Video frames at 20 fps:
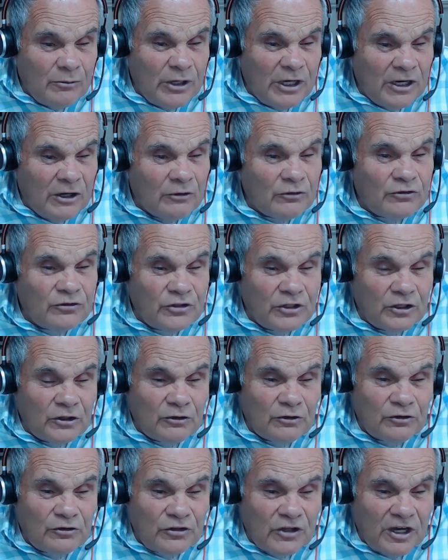how
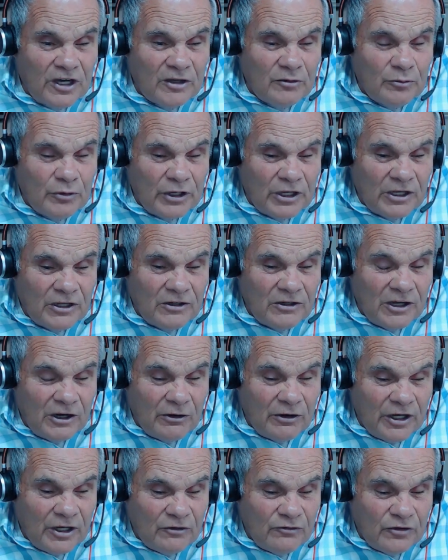single sideband, how
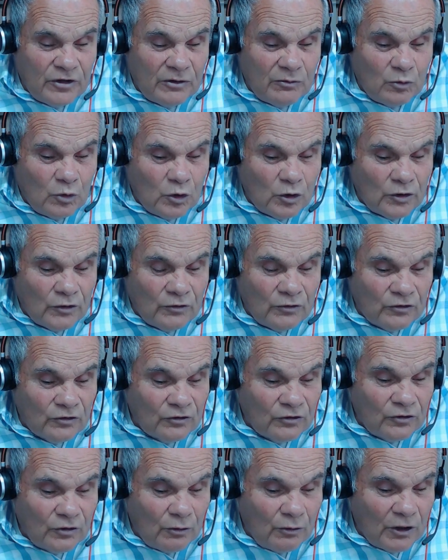FM works, and
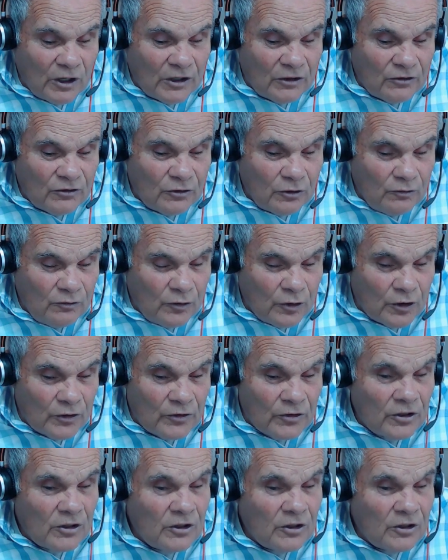so on and so forth.